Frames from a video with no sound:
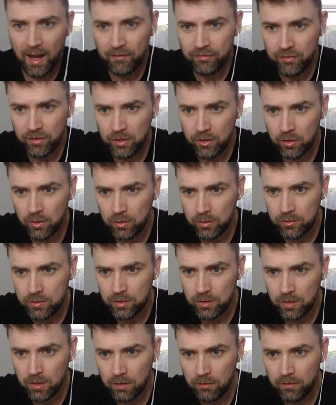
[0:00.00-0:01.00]
Afternoon
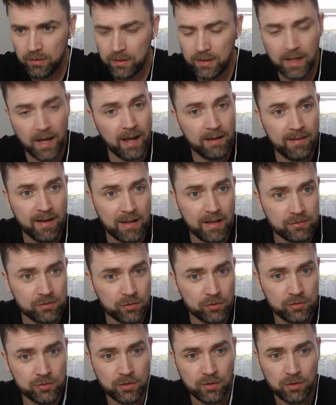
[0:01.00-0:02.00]
to Lauren. Are
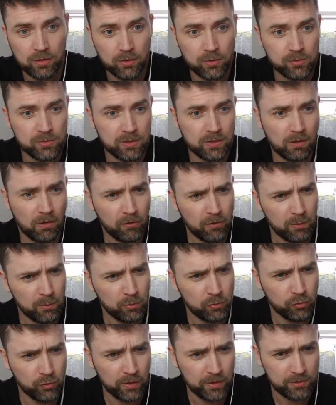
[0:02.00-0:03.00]
Arsenal still losing, Lauren?
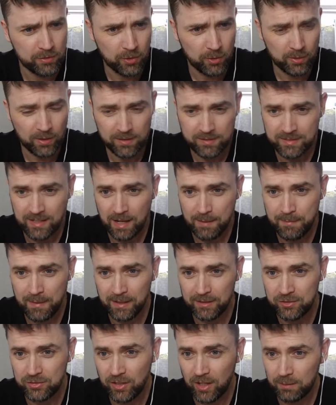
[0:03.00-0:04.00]
It was 3-2 last time
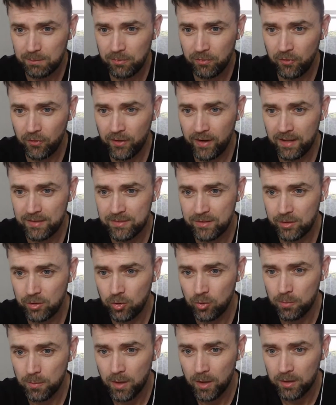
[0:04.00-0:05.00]
I checked before we had to
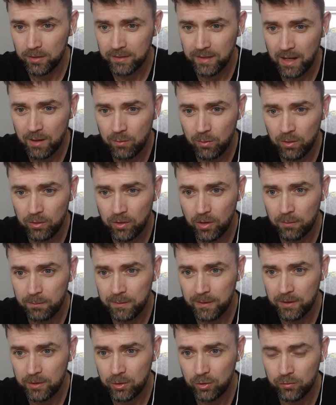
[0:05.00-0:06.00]
come on. That will
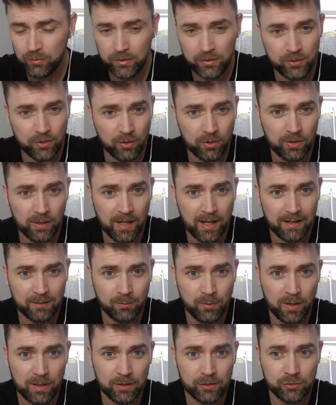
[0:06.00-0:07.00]
not be a good result,
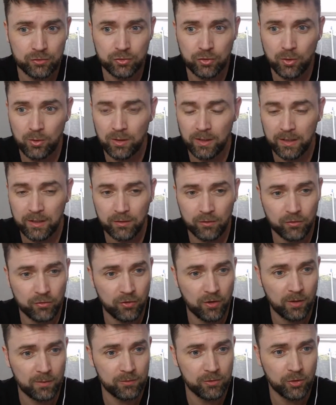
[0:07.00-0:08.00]
and well and truly
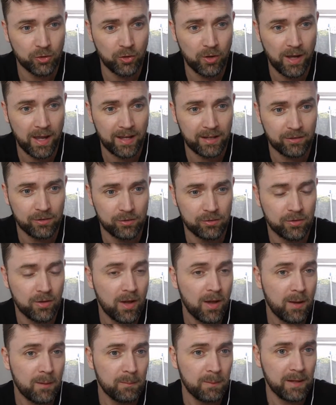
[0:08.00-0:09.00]
confirms your
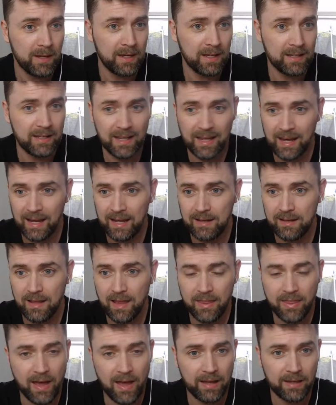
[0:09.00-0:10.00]
eggs being
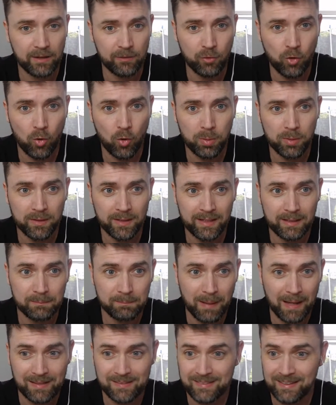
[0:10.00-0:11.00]
in that Europa
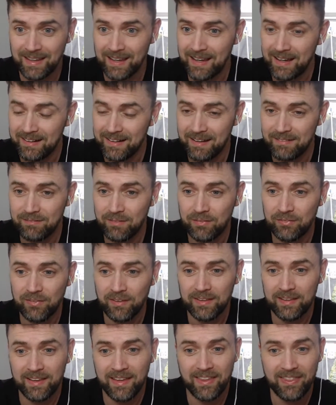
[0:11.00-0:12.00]
League basket and
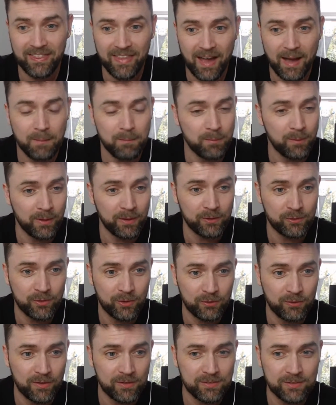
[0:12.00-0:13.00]
everything that brings
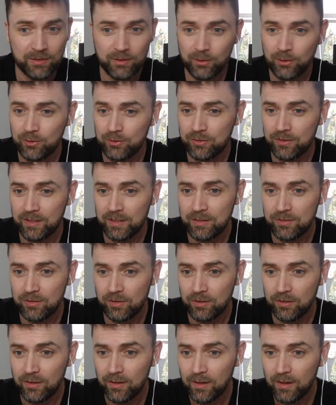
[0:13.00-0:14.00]
for the rest of your
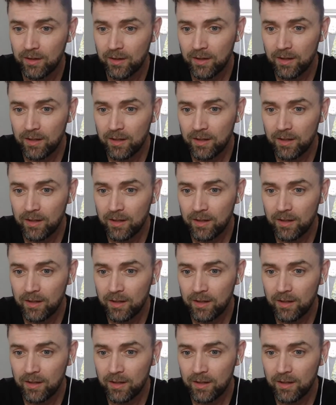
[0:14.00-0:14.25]
season.